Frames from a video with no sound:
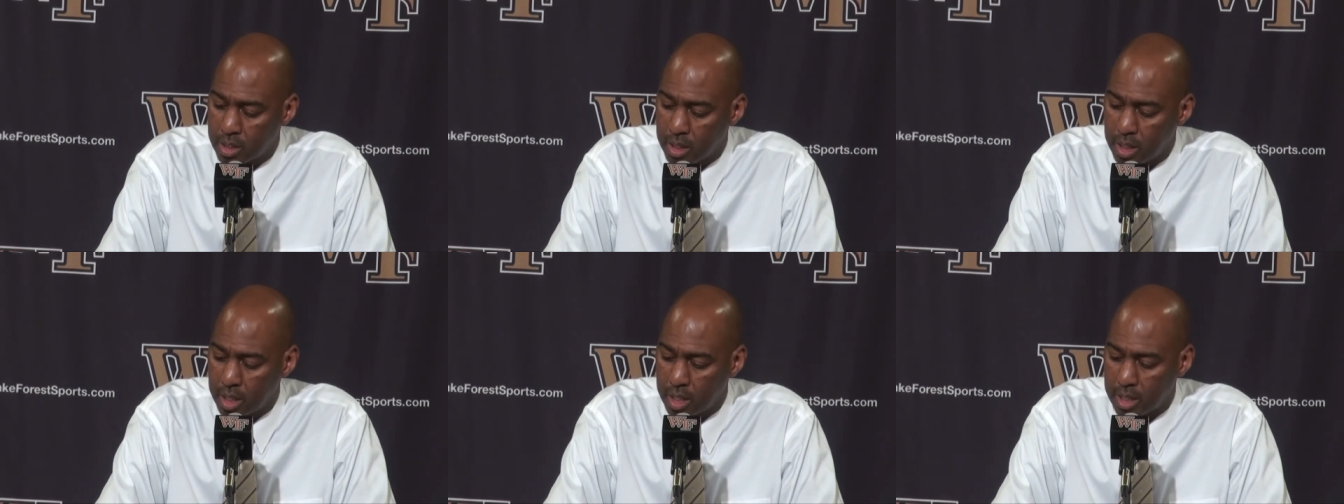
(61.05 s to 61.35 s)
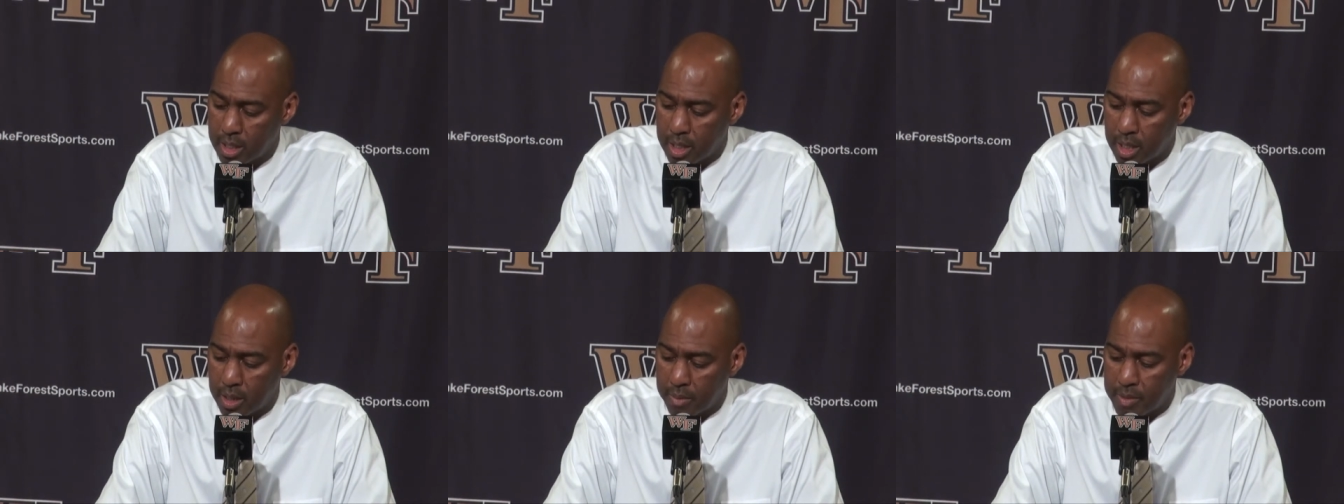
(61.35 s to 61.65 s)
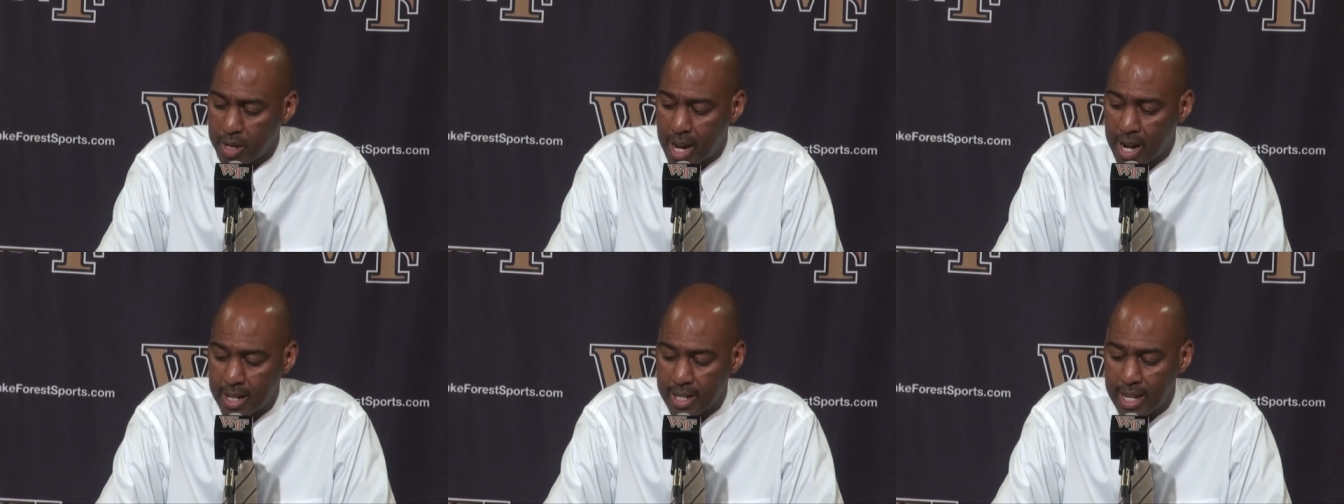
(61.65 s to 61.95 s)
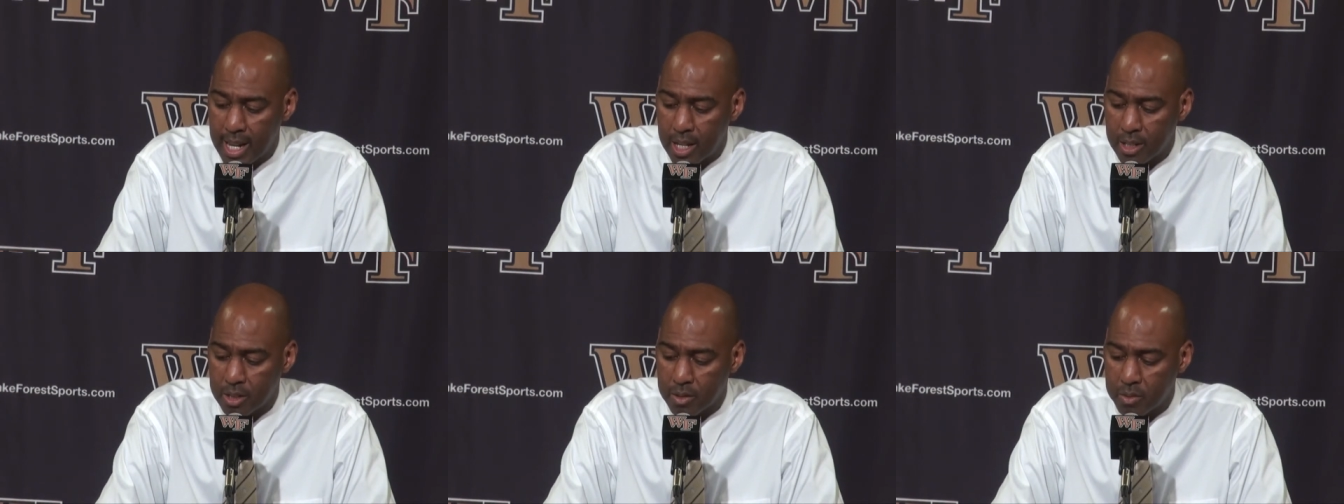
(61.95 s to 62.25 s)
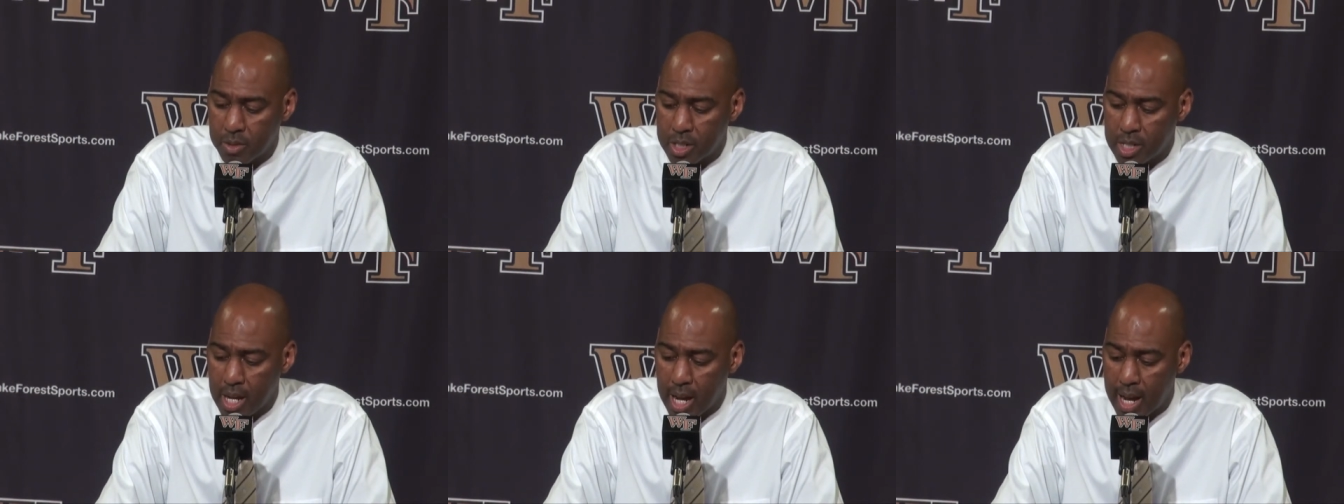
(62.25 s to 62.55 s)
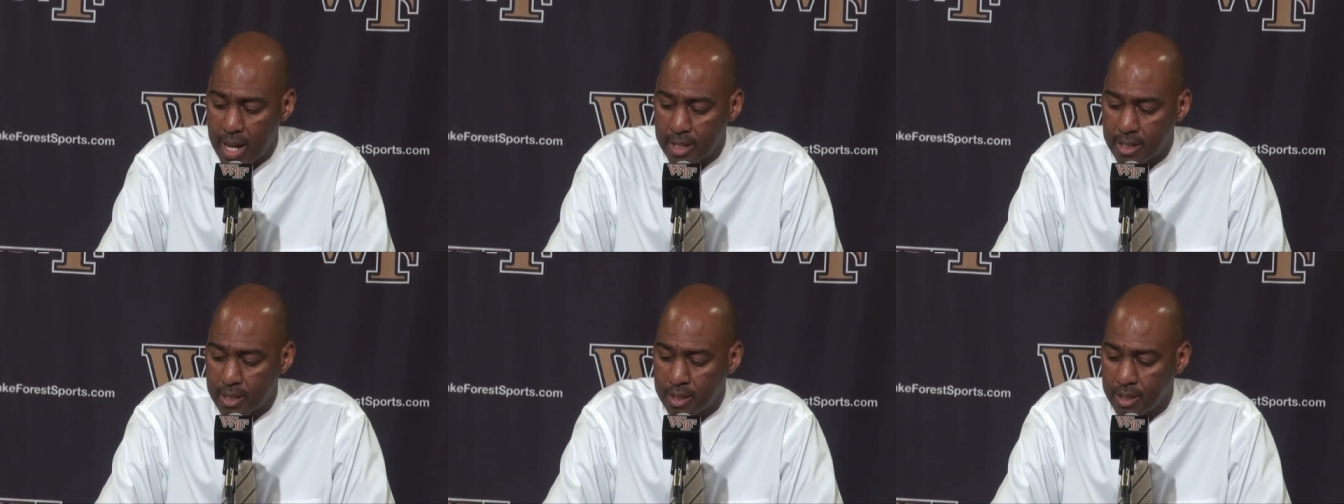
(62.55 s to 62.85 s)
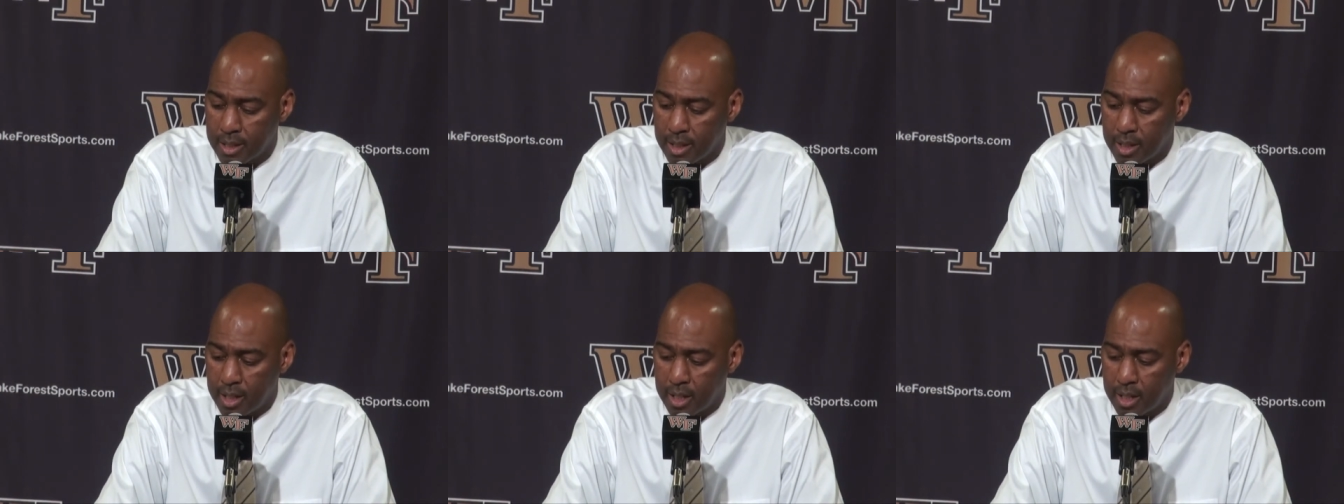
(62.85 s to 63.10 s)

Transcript: and uh, knock down some shots.